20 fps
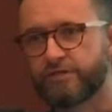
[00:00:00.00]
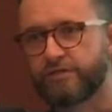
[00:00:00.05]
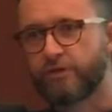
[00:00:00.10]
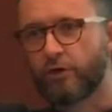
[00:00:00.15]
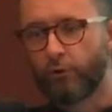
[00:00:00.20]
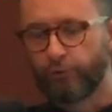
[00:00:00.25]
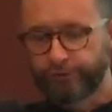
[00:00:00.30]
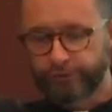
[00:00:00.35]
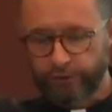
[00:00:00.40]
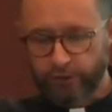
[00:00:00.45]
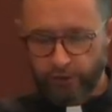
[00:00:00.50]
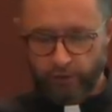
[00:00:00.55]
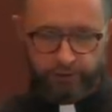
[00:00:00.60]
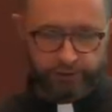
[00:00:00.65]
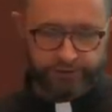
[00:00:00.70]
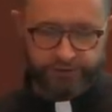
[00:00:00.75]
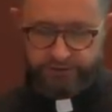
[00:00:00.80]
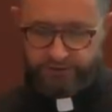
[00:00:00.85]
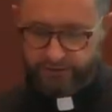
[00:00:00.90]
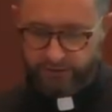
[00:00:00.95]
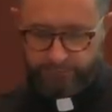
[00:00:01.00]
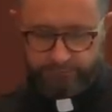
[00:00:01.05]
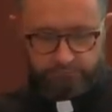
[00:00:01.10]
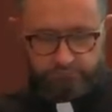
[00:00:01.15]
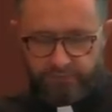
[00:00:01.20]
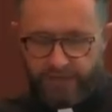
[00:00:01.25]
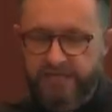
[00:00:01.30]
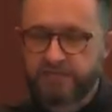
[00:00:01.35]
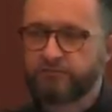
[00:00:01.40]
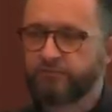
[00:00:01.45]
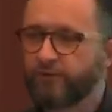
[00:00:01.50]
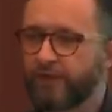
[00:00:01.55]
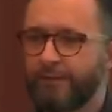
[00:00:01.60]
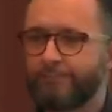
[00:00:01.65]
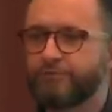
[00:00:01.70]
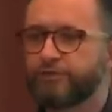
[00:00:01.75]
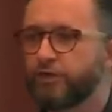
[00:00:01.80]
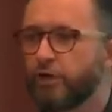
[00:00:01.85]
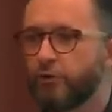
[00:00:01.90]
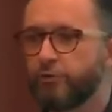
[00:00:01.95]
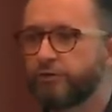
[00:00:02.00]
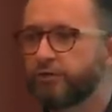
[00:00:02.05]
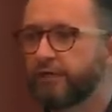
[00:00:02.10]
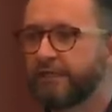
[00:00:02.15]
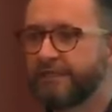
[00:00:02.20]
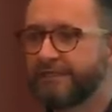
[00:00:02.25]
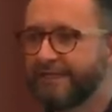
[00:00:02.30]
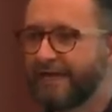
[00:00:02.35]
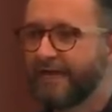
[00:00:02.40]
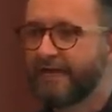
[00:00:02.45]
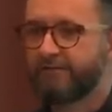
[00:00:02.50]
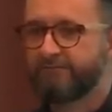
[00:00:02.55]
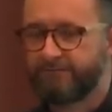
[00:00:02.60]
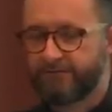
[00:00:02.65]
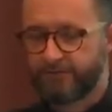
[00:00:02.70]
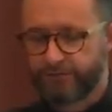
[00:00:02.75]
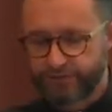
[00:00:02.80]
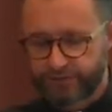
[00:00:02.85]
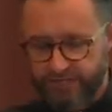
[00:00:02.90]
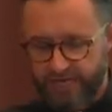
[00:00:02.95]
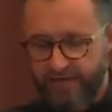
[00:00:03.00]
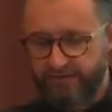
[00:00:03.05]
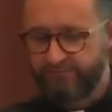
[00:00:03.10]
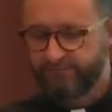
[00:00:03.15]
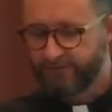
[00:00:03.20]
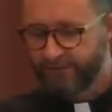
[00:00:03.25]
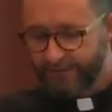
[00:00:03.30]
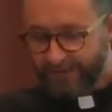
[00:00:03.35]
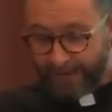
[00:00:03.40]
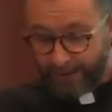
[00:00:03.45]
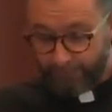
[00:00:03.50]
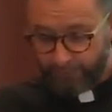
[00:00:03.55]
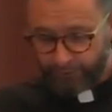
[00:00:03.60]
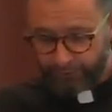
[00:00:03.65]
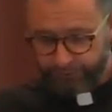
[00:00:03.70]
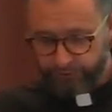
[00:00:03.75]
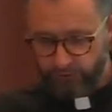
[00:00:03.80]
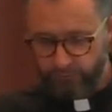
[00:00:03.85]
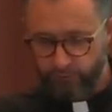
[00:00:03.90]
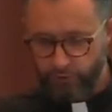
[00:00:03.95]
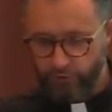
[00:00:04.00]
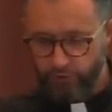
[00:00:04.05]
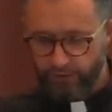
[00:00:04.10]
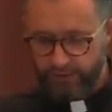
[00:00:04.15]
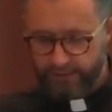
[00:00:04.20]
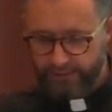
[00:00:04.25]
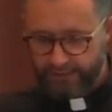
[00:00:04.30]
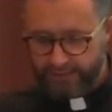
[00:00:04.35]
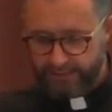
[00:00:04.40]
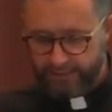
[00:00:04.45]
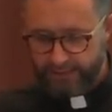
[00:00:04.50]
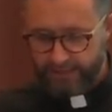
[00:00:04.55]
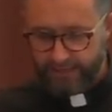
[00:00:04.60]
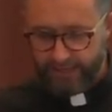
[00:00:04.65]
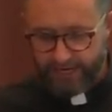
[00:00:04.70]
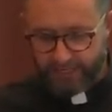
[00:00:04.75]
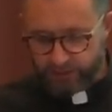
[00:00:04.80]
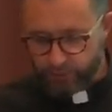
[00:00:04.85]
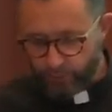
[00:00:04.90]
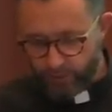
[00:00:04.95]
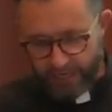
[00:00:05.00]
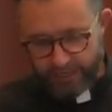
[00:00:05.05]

and the older girls, a place for them to go during the day and feel safe and build community. And so we